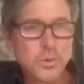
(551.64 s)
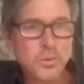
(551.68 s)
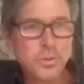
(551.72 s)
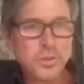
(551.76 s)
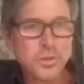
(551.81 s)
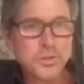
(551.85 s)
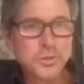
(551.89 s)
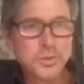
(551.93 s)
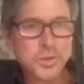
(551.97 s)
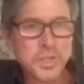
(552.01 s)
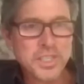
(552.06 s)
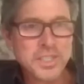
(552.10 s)

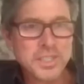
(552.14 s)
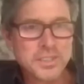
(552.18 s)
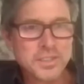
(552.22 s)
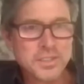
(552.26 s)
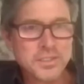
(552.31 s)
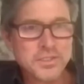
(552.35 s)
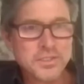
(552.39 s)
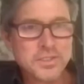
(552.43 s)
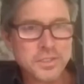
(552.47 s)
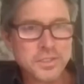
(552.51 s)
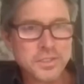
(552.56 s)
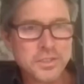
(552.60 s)
feedback we're
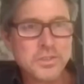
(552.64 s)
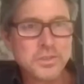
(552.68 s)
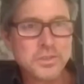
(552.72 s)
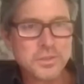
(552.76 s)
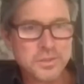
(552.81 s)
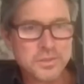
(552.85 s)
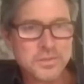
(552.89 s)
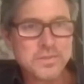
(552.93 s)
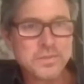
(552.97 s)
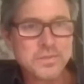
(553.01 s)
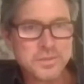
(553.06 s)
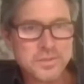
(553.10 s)
going to
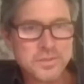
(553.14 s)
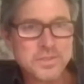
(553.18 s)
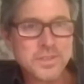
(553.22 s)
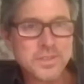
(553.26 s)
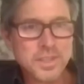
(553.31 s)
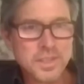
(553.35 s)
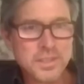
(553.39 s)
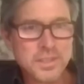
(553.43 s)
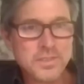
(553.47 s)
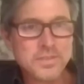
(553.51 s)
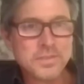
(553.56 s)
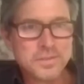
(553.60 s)
get. And
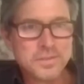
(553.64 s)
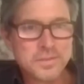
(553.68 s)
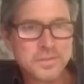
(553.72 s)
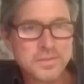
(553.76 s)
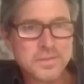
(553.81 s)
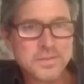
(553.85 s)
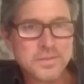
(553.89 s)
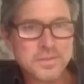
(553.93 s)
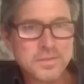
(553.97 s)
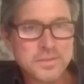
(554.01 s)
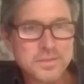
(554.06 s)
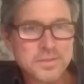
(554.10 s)
we know
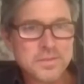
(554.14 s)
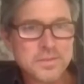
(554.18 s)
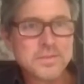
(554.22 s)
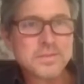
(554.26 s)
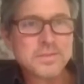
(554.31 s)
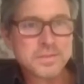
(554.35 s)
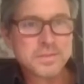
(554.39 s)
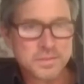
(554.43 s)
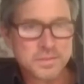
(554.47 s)
what